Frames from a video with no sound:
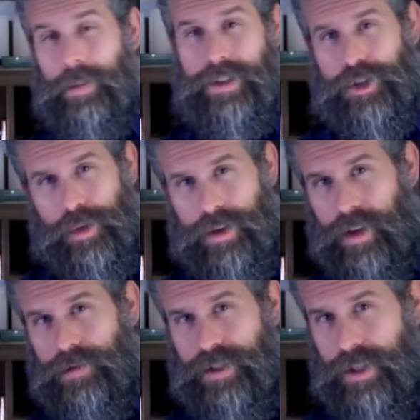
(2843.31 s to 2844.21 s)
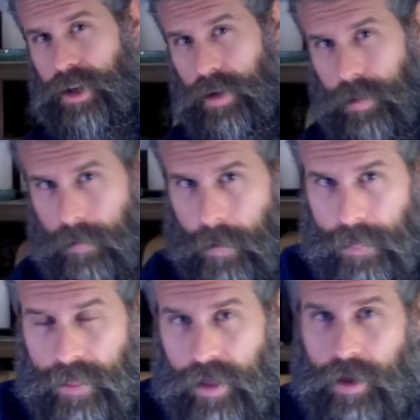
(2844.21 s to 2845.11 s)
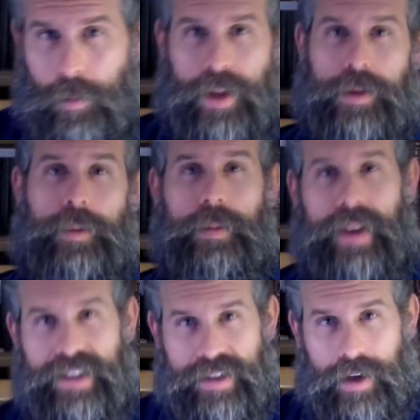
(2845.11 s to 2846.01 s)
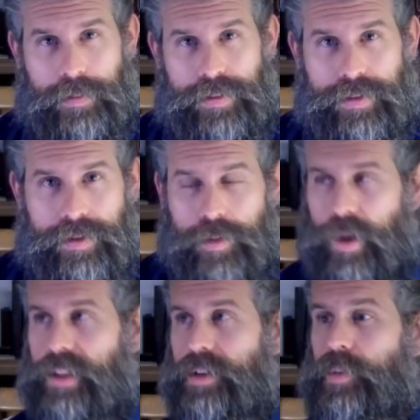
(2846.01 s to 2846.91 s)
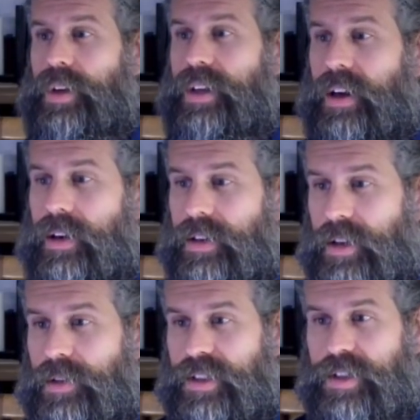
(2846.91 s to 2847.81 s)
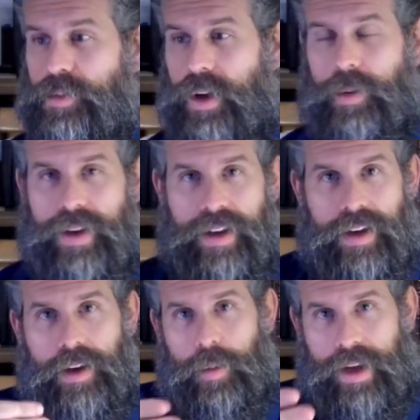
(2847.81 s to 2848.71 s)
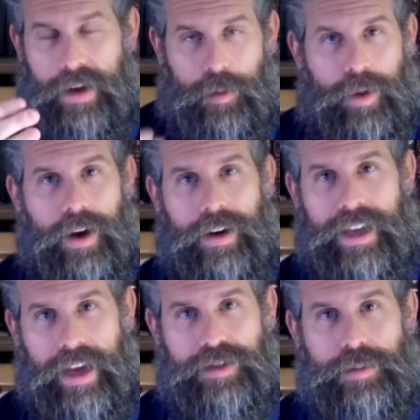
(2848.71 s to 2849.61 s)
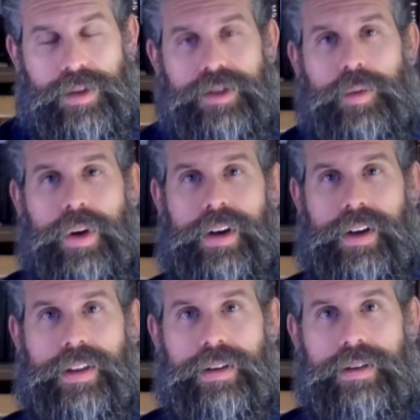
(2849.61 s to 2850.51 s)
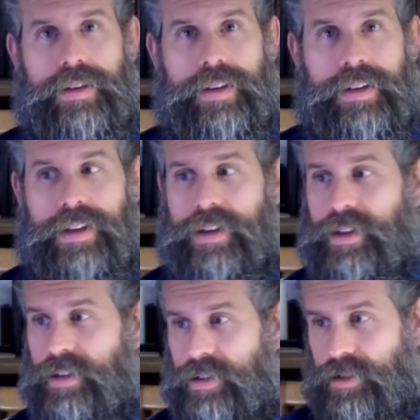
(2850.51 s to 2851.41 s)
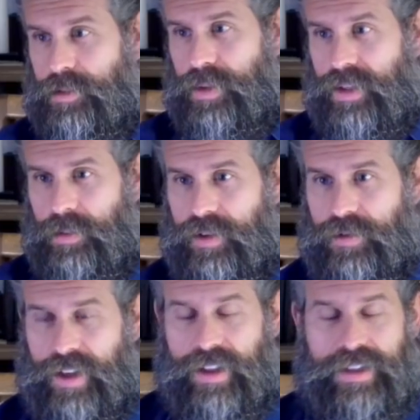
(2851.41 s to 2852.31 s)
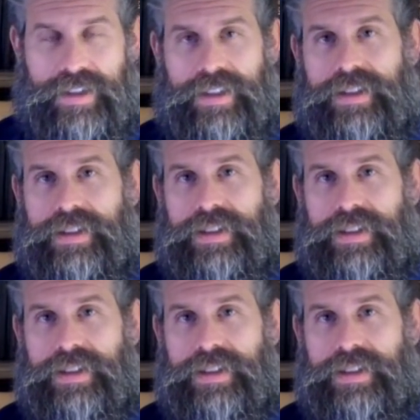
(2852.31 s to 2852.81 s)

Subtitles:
mature enough to know whether we mess up, whether we are, this is why we are accountable to one another. Speak to my friend, listen,